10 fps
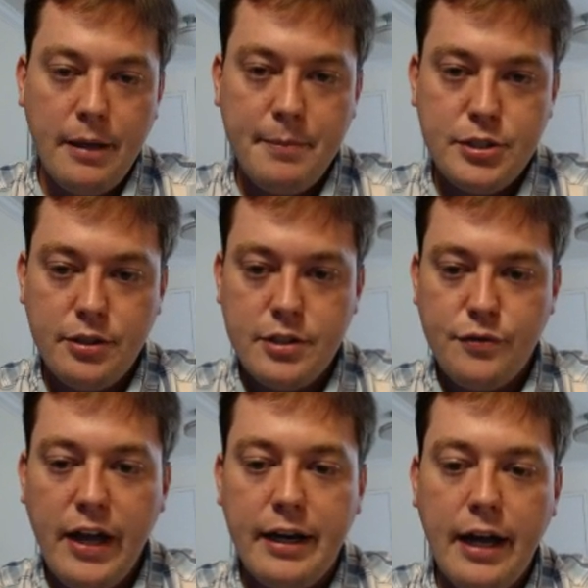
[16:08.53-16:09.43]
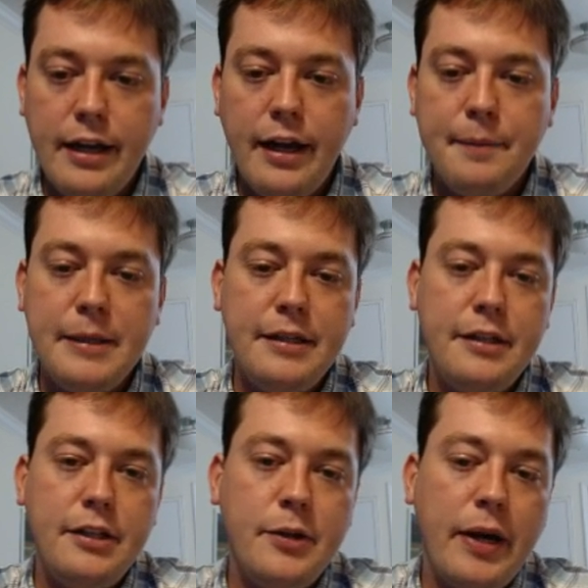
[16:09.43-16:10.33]
sure it's fine. I
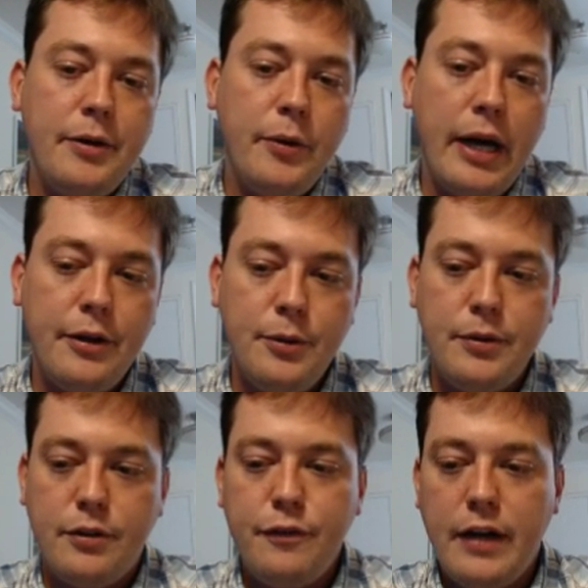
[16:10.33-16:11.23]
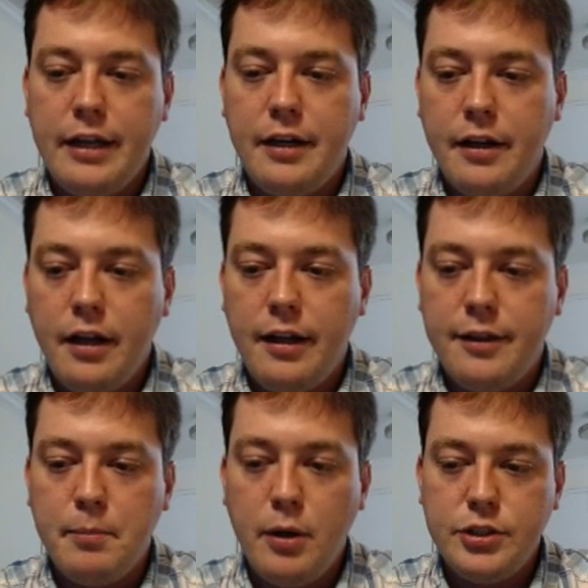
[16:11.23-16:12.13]
mean, I don't know how you would define
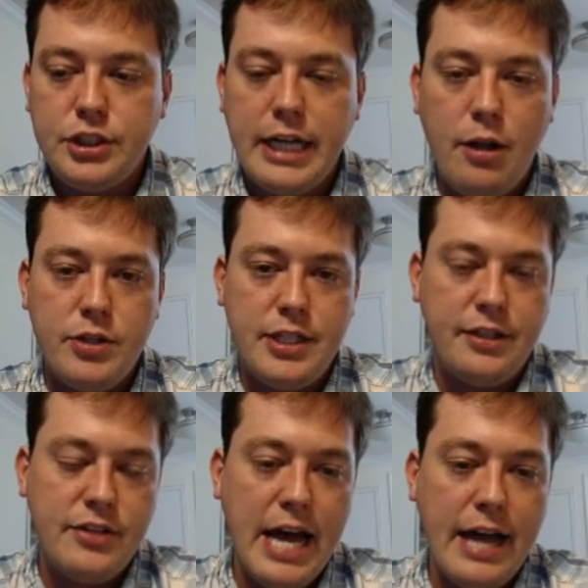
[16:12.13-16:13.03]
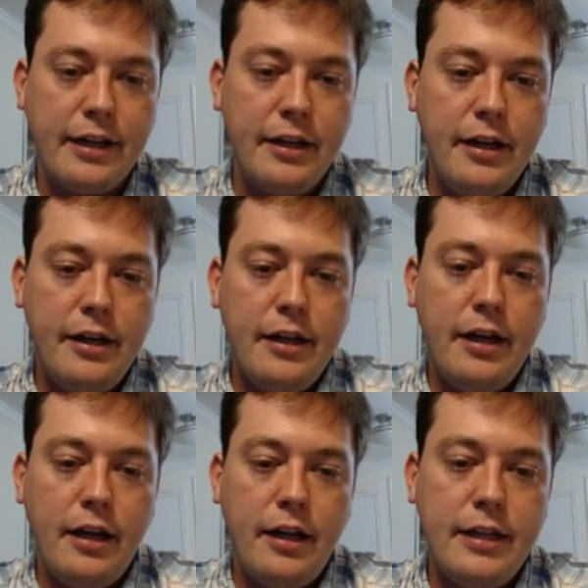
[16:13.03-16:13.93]
the most challenging attack.
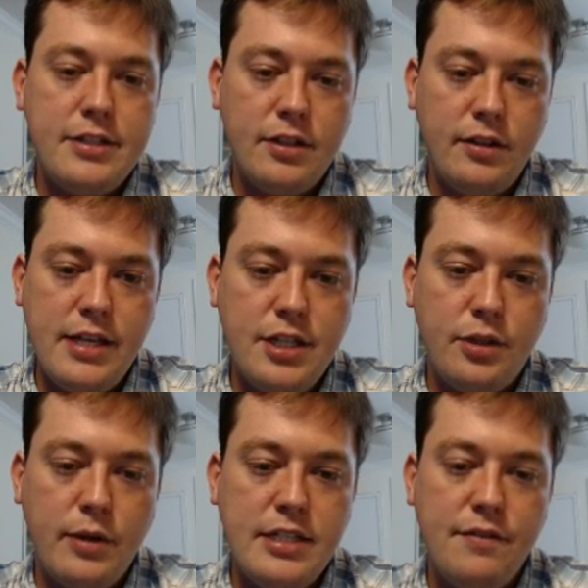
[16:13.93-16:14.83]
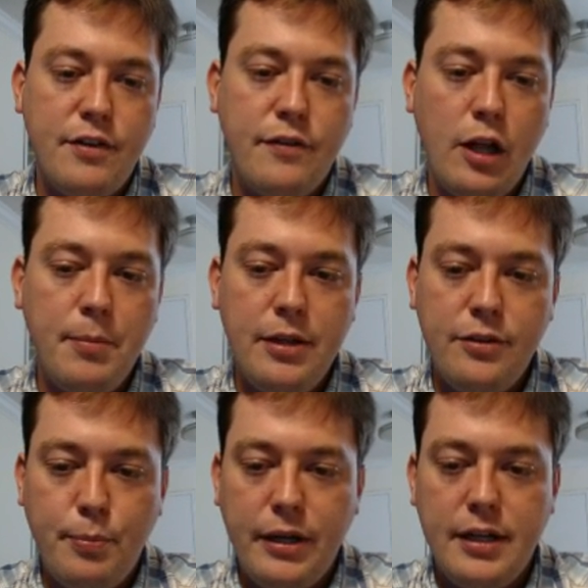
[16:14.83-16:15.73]
It's a less aggressive
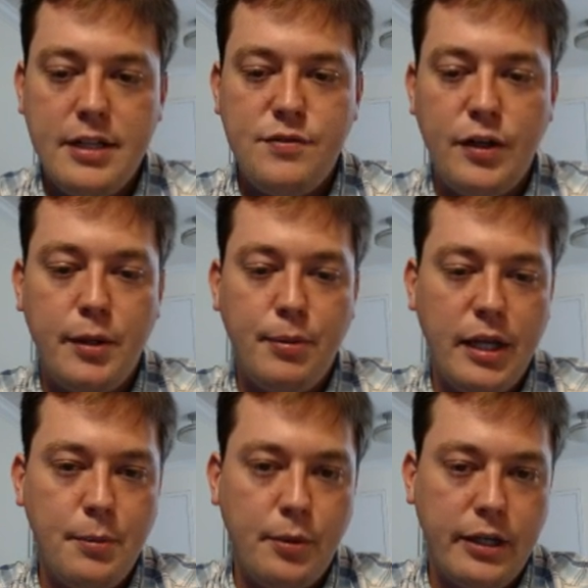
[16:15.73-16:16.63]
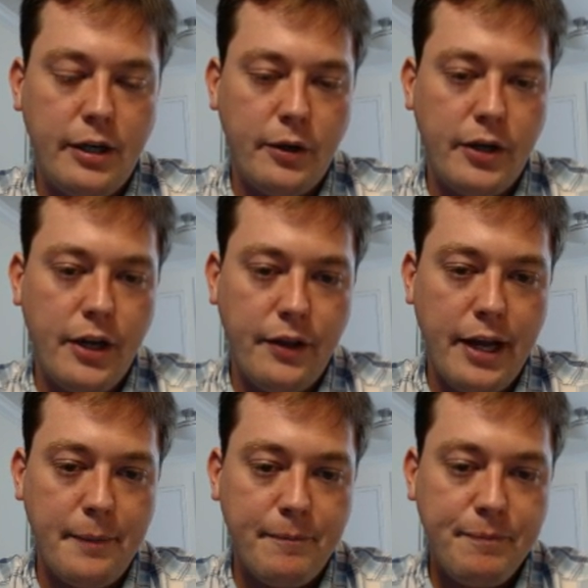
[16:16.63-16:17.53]
development, but it is very playable Caro-Kann
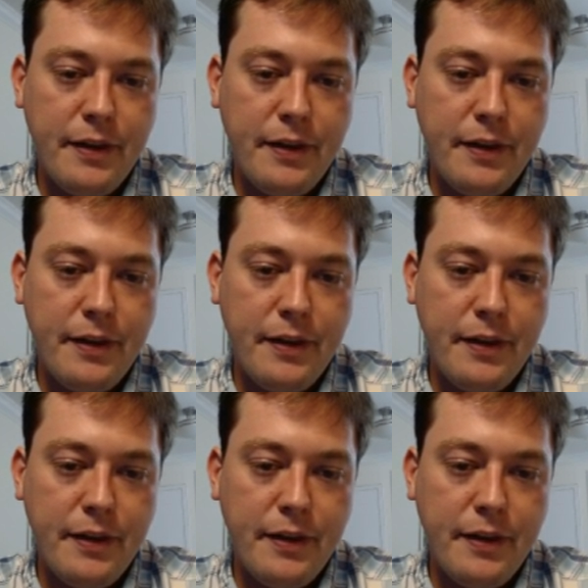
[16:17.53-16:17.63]
line.